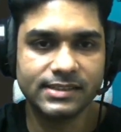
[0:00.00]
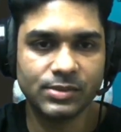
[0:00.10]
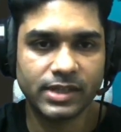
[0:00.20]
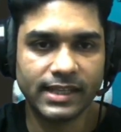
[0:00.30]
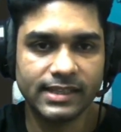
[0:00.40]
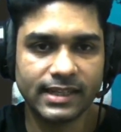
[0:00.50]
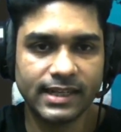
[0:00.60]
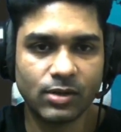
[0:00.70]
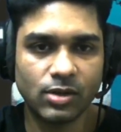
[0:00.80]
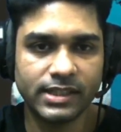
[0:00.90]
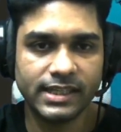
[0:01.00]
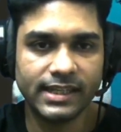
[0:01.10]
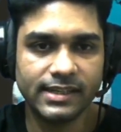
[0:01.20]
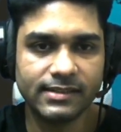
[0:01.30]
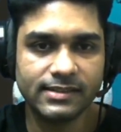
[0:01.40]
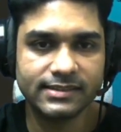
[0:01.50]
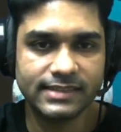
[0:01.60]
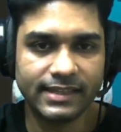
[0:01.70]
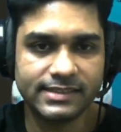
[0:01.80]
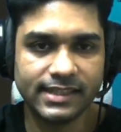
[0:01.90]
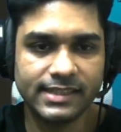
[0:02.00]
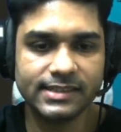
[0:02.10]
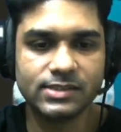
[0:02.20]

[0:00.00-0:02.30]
You can click on here, sync changes,